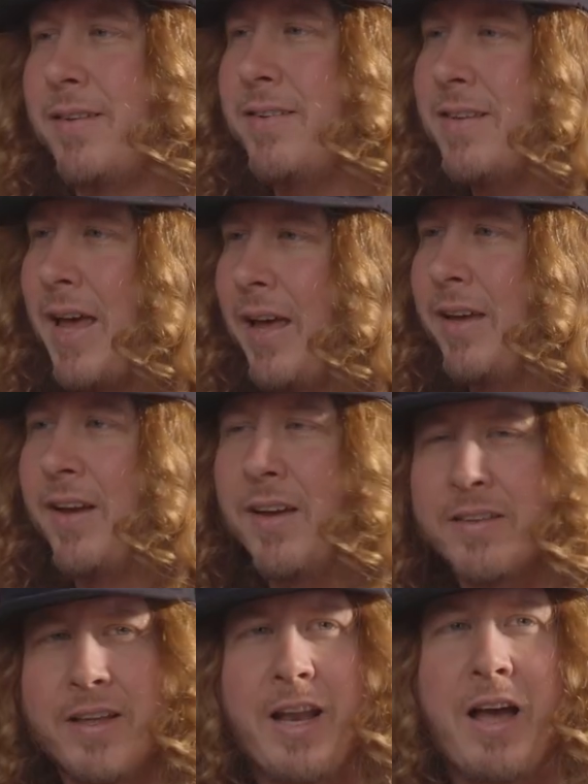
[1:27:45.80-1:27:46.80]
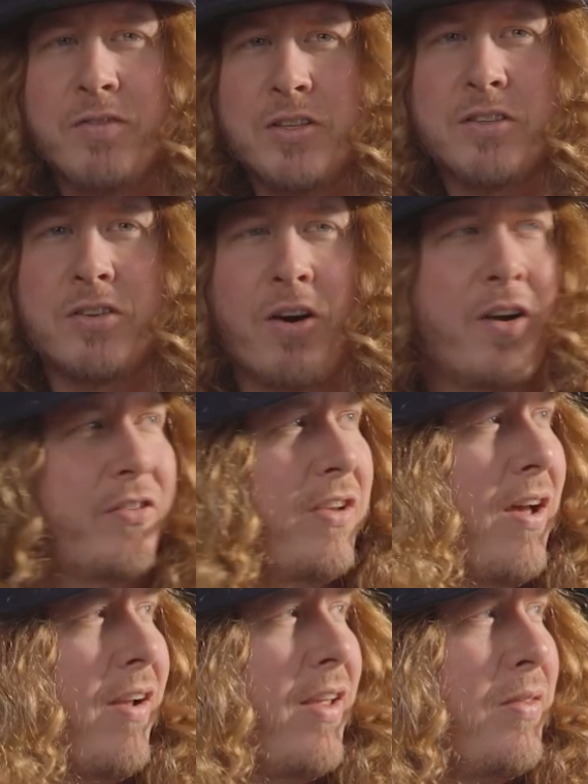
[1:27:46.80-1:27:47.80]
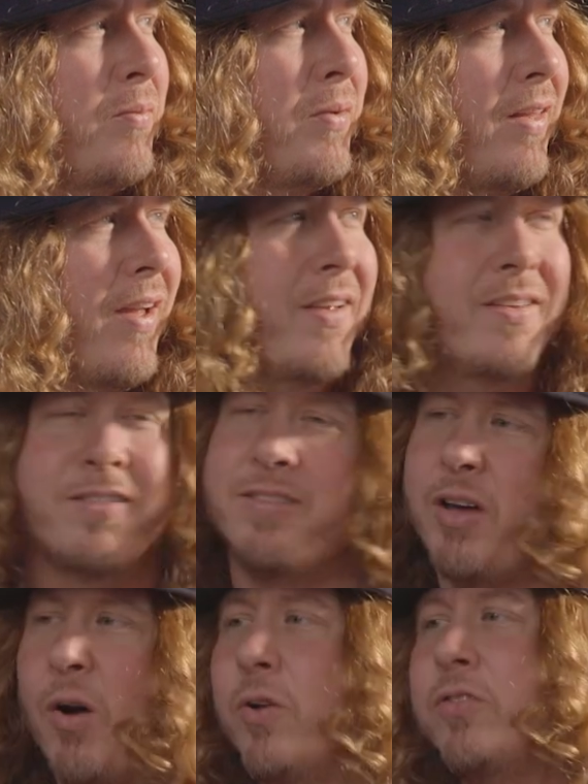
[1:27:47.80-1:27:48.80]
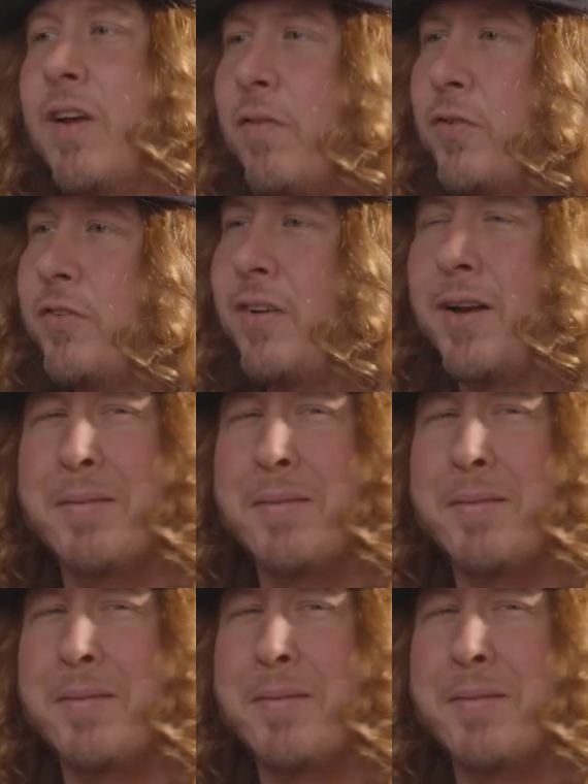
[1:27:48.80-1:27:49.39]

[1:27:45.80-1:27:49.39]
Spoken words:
in the day. They'd have guitars out and then be like, oh, it's not for sale.